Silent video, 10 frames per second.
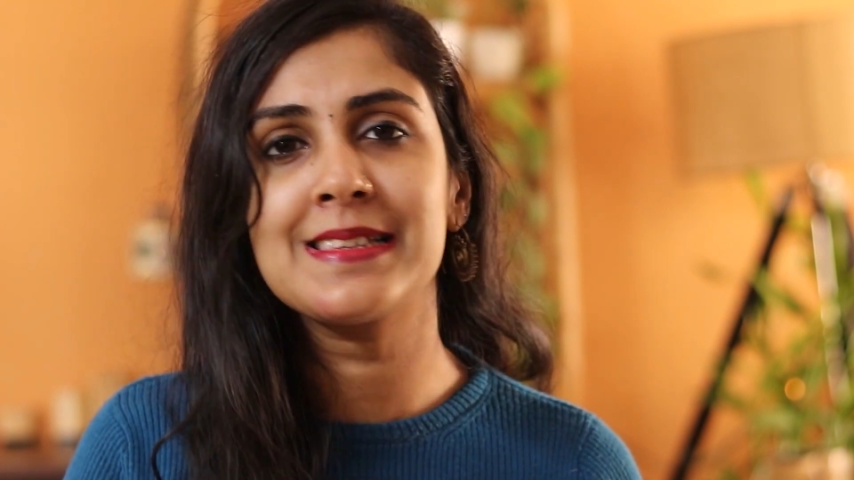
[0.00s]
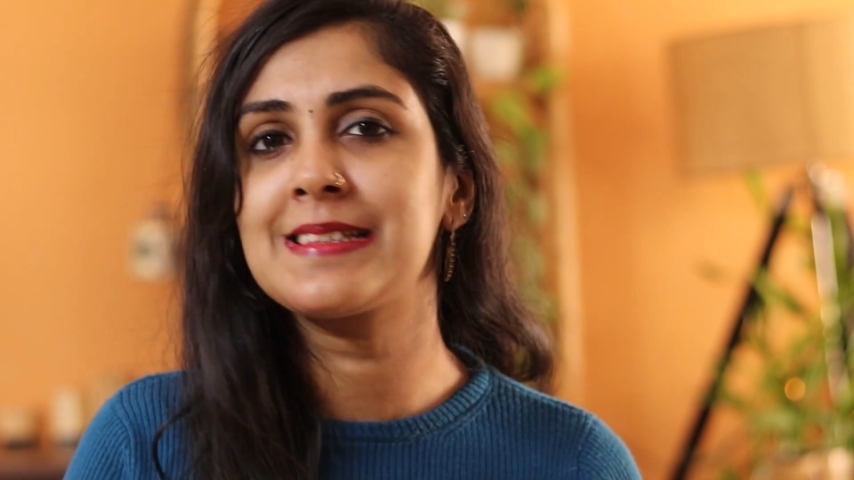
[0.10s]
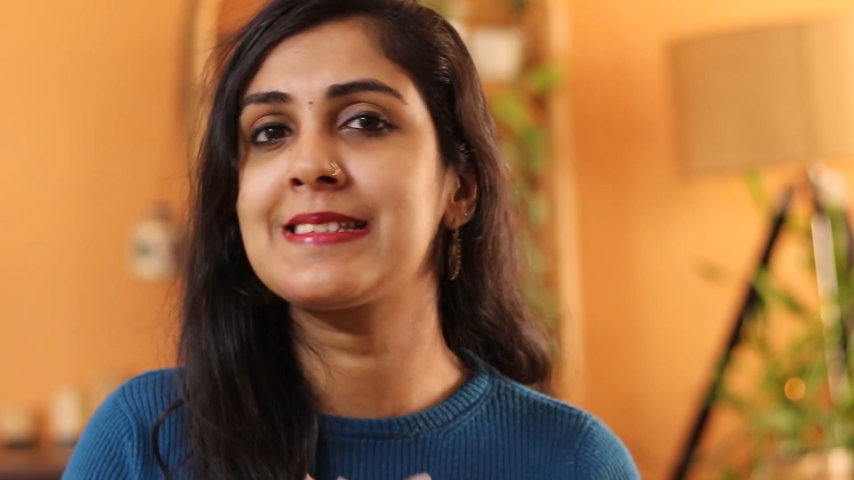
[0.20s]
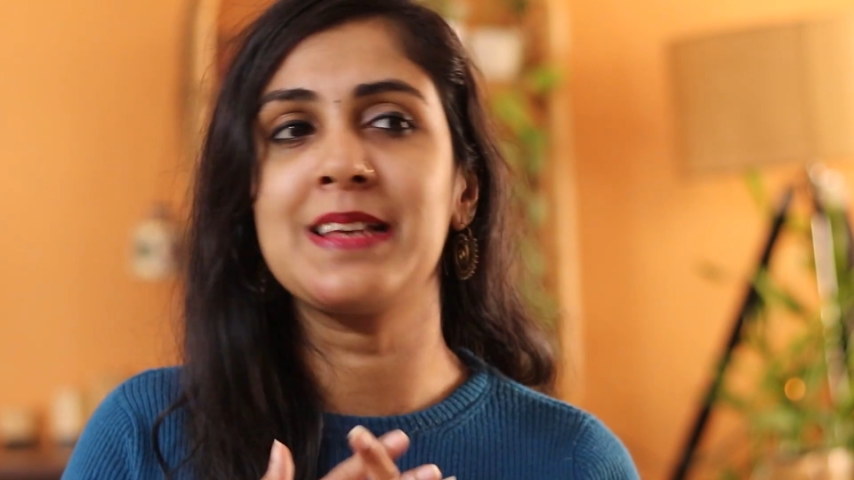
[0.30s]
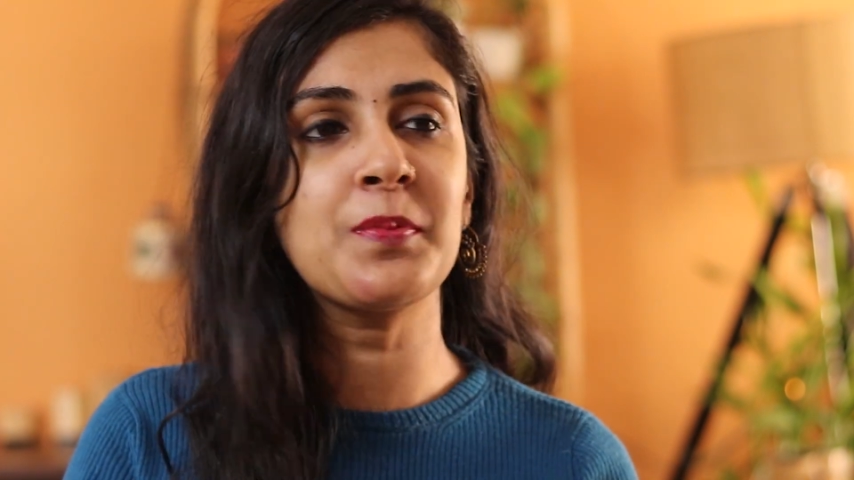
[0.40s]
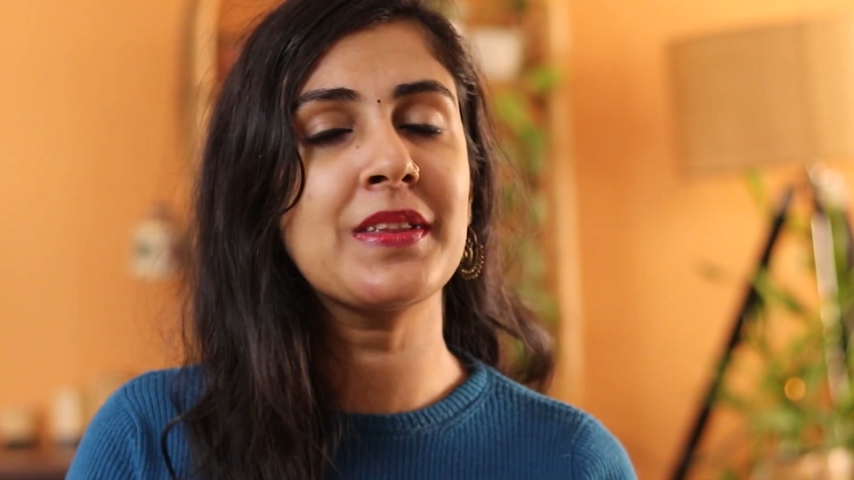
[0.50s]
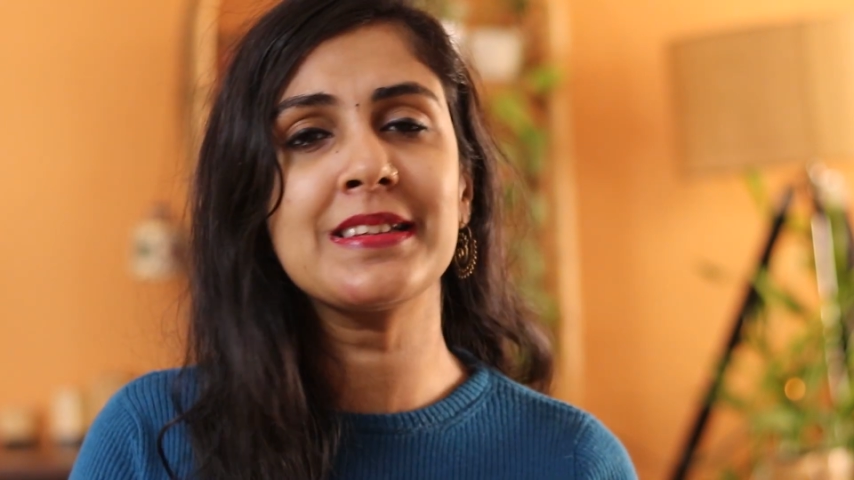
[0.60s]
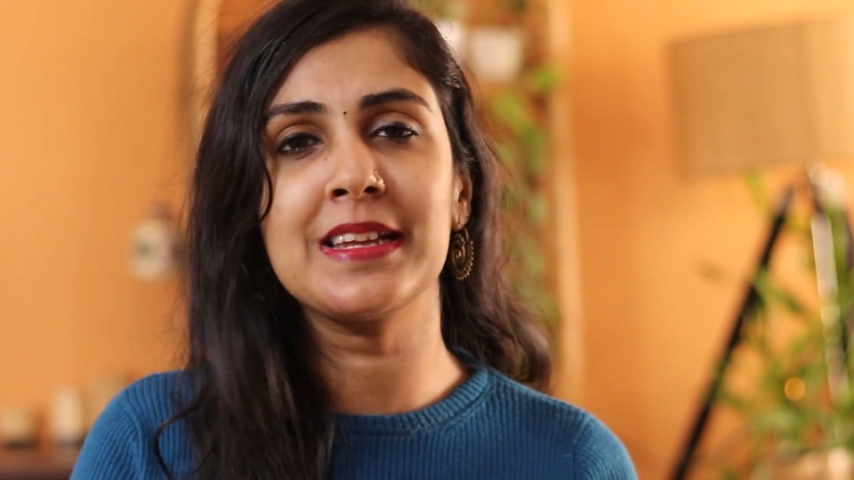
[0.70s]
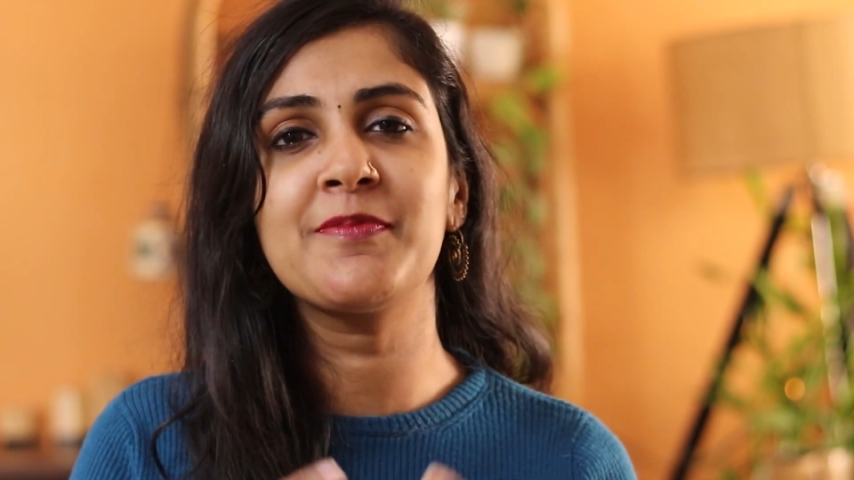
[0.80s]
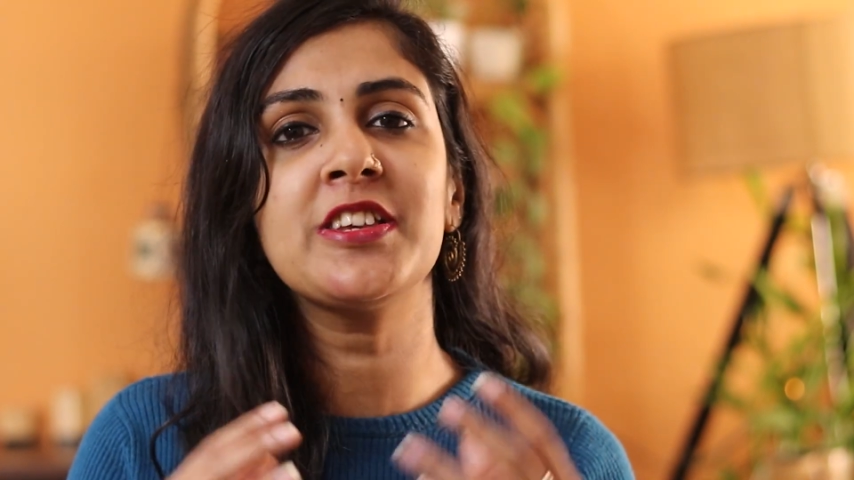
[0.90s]
It's
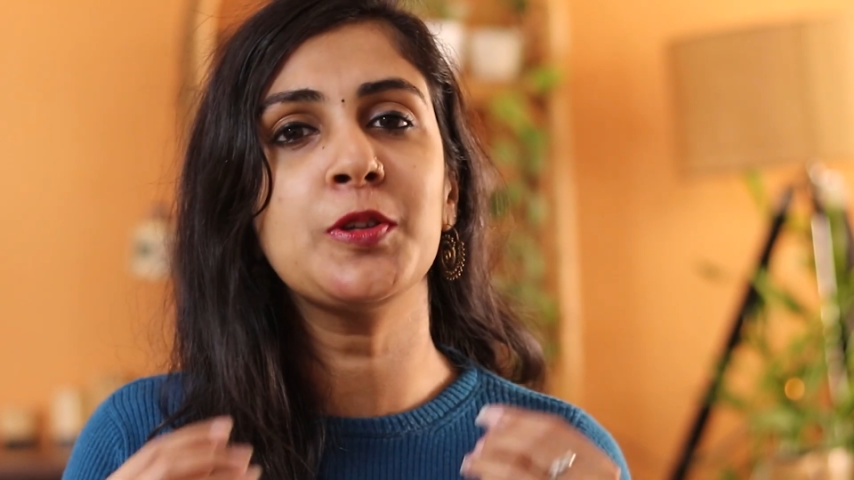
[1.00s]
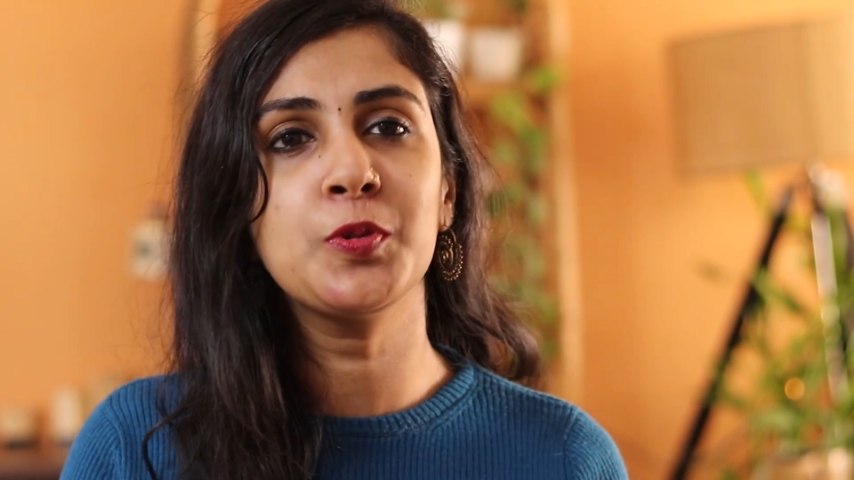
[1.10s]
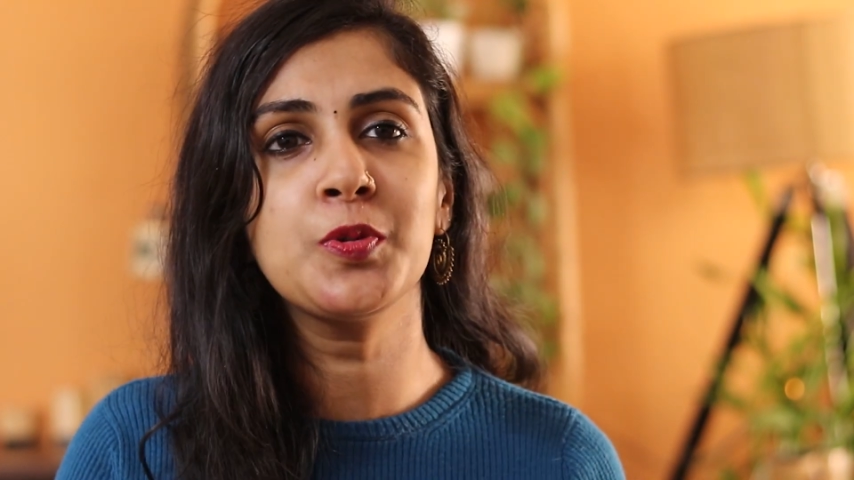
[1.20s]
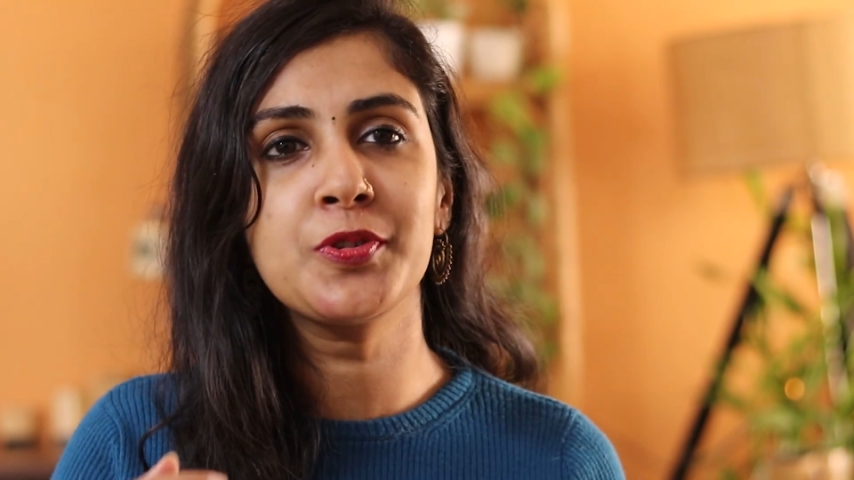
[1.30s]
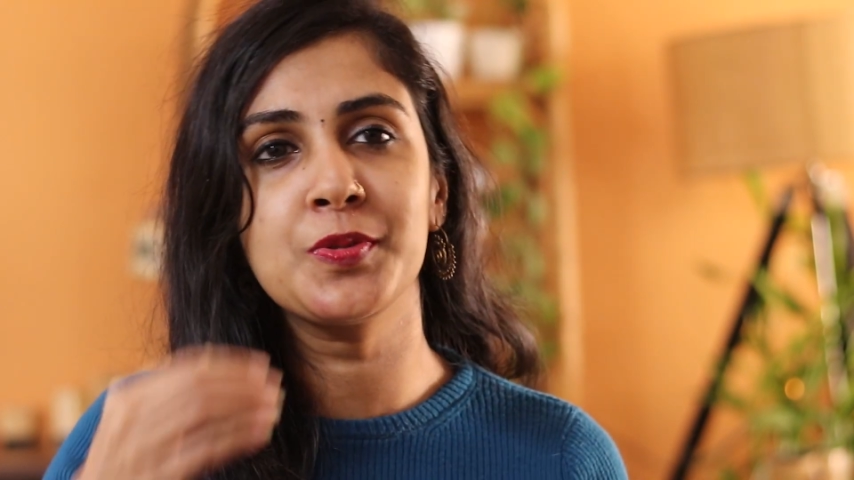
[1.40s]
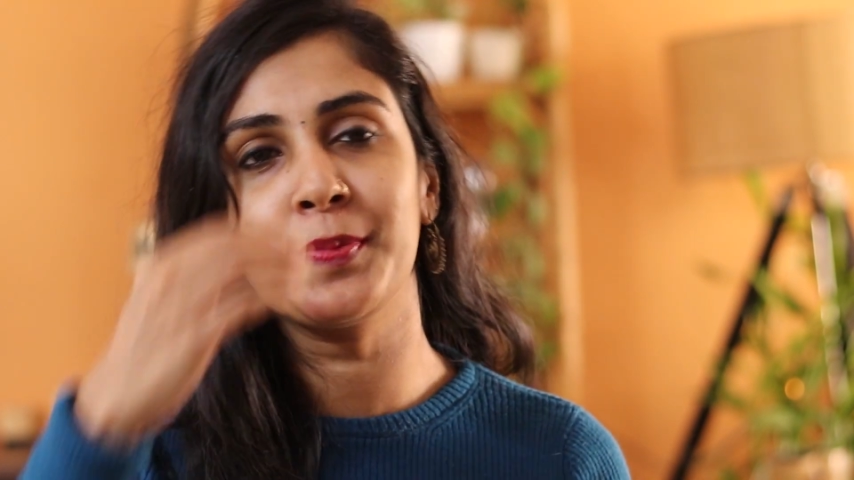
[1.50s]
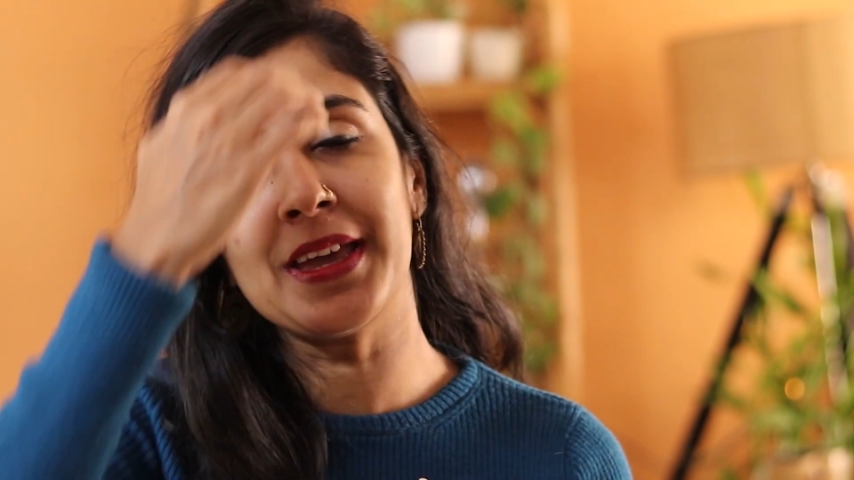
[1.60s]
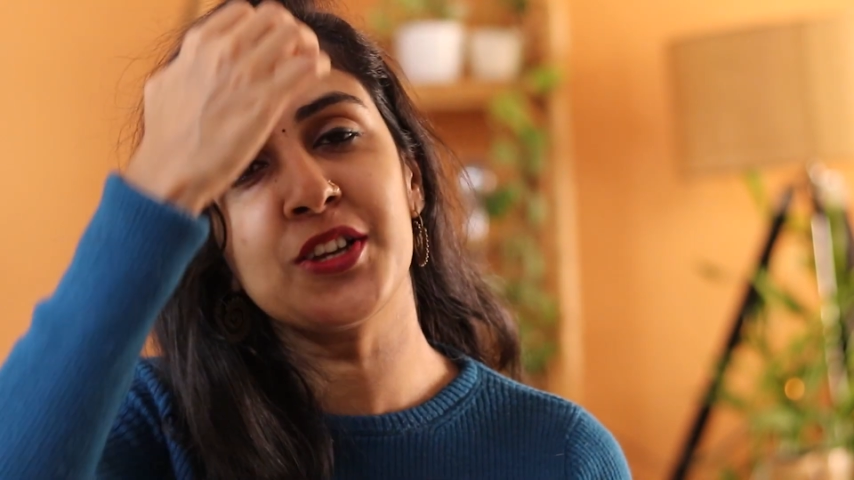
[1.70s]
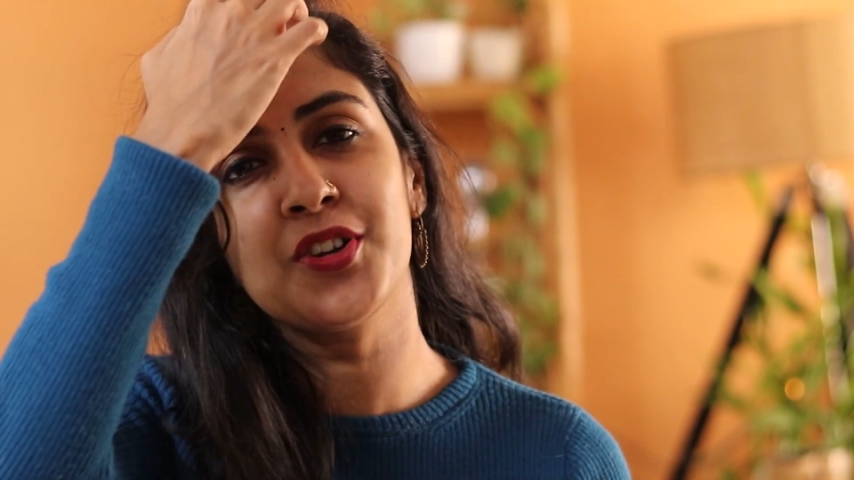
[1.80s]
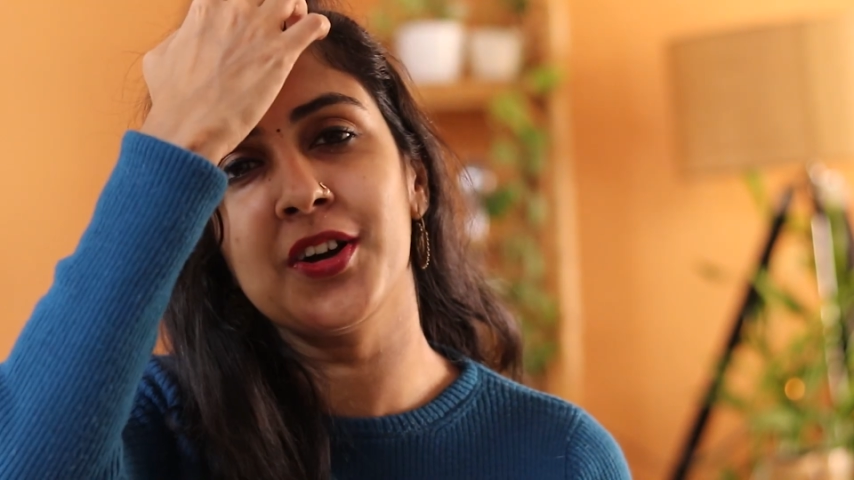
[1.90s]
something that we use to
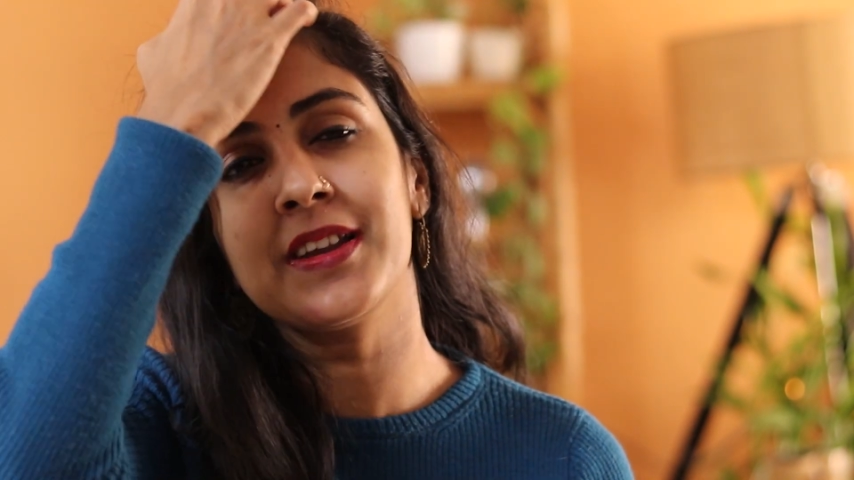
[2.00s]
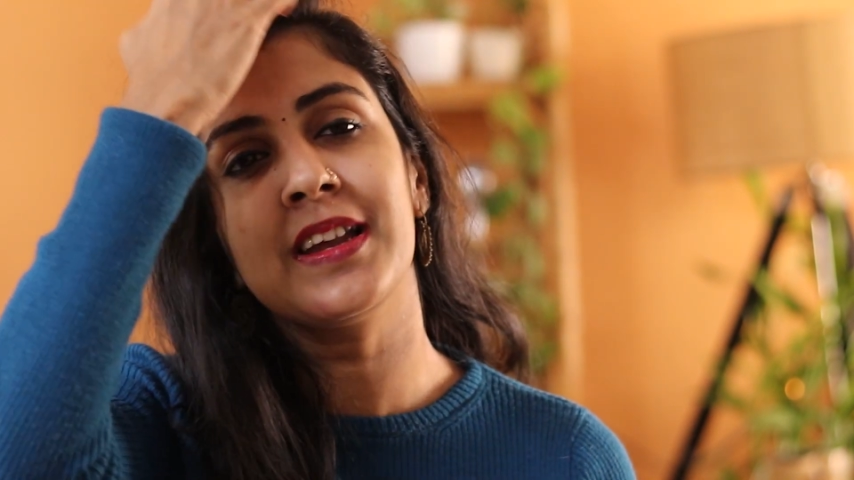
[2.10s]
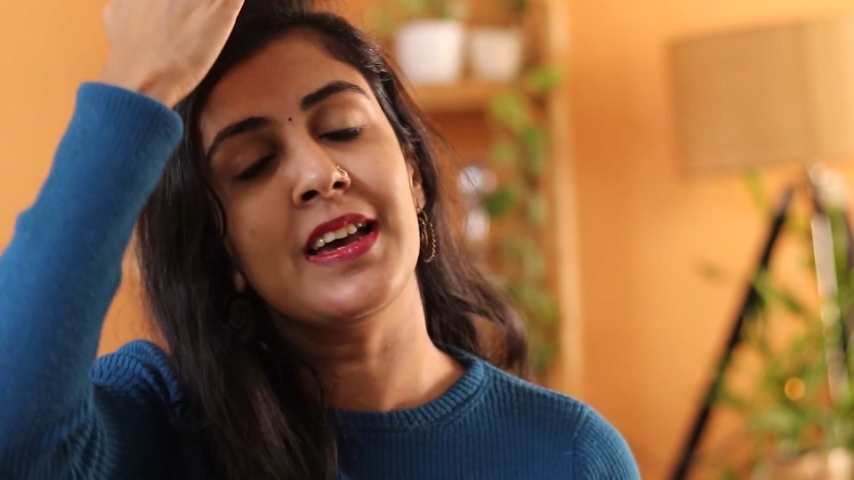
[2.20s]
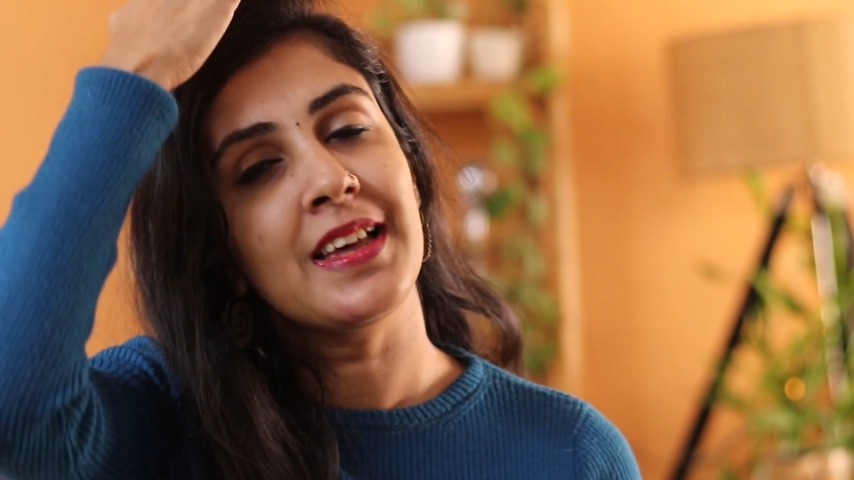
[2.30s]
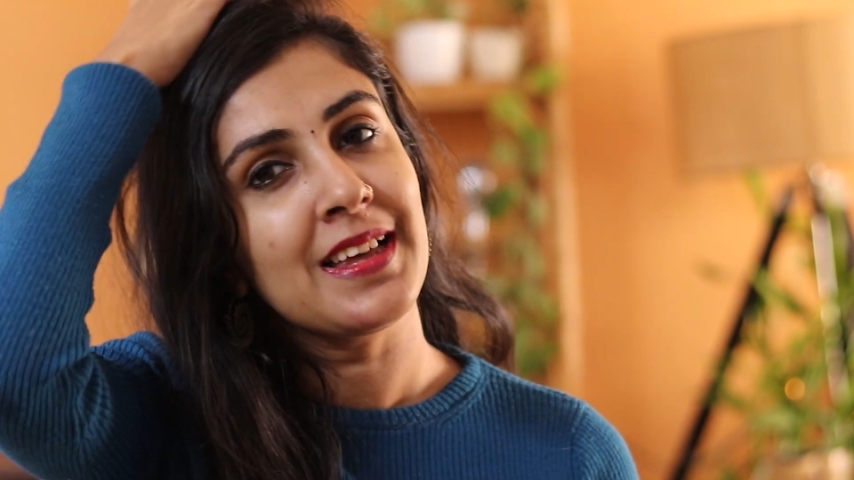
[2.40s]
make sure